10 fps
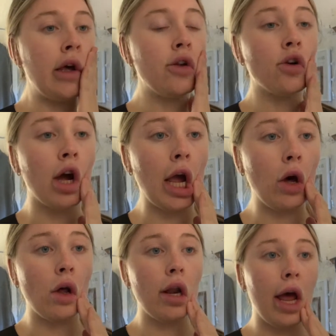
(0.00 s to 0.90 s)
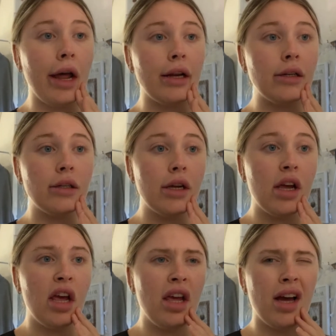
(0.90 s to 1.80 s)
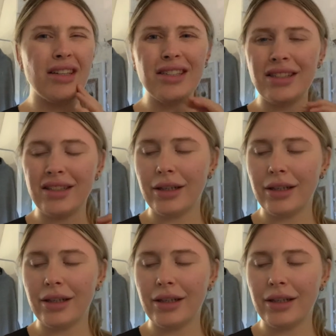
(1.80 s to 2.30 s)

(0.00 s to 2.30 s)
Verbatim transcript: try on and I just, uh,